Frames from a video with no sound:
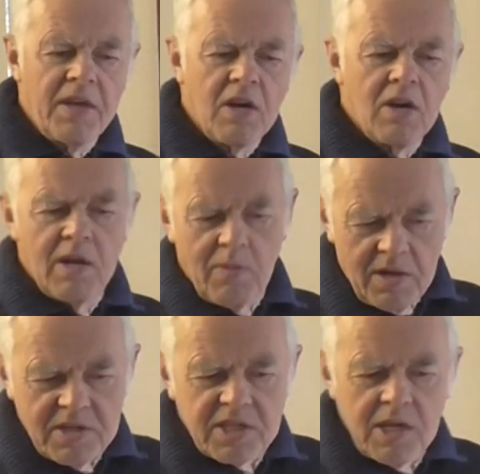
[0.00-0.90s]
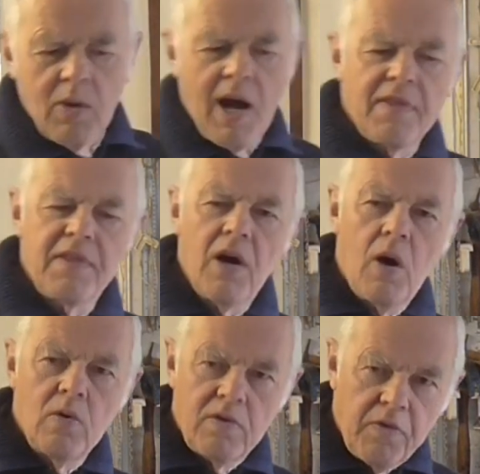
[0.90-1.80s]
the early one, still had the
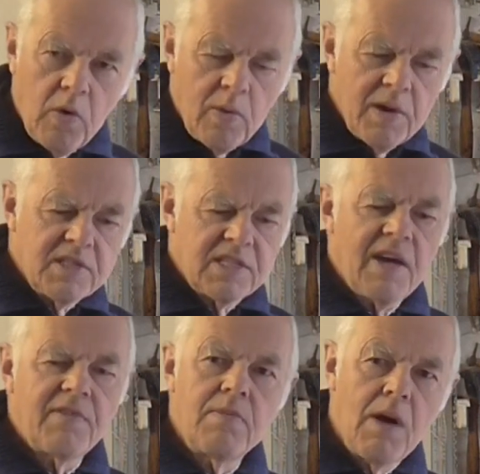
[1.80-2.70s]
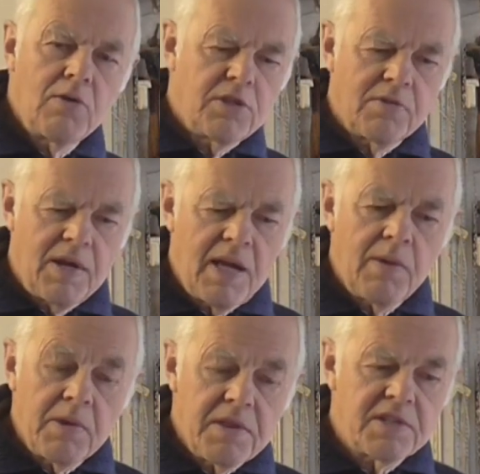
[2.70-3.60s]
old 417 motor in
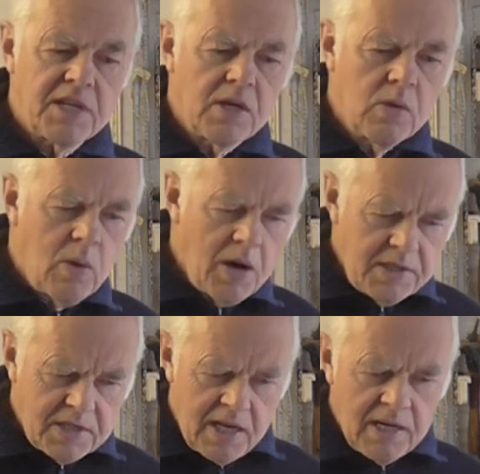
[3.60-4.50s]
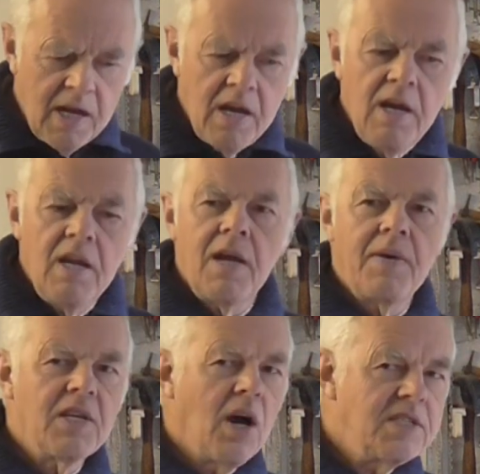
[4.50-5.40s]
it with the single winding.
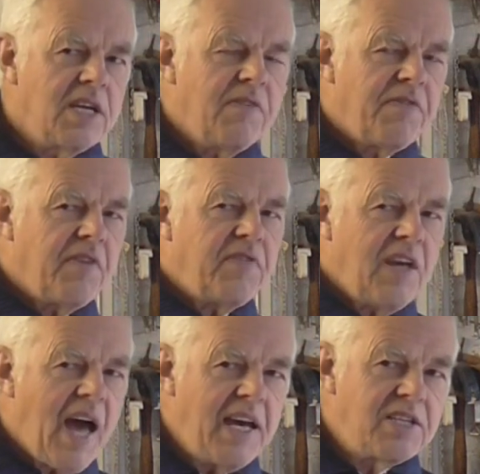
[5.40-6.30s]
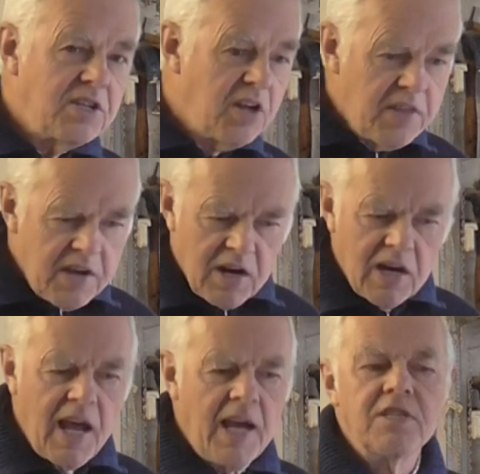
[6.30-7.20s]
Now in 1958, another
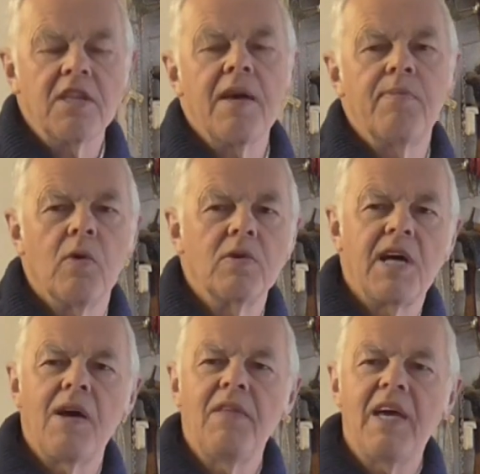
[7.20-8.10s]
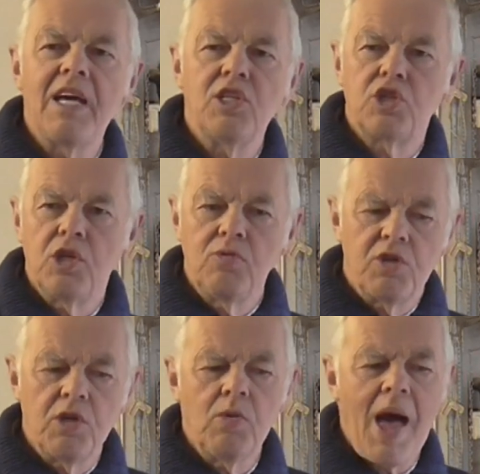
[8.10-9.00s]
year later, they brought out the
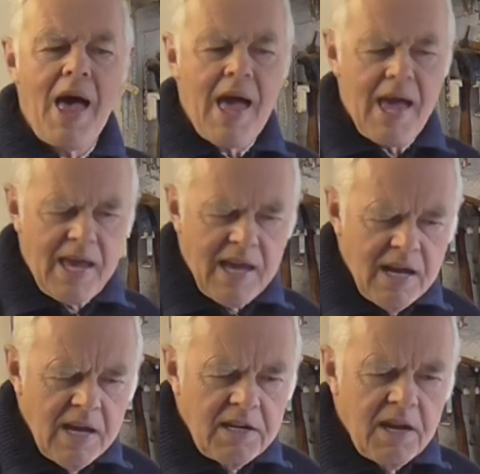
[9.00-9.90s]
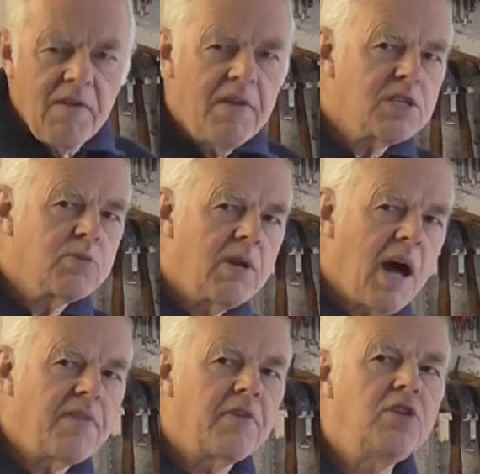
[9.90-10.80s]
822A. Now this one
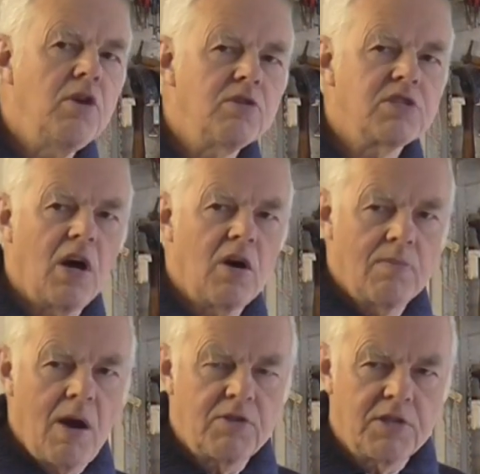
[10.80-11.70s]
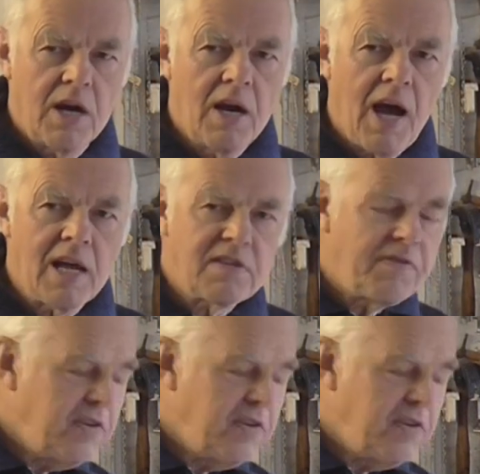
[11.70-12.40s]
had the new style motor as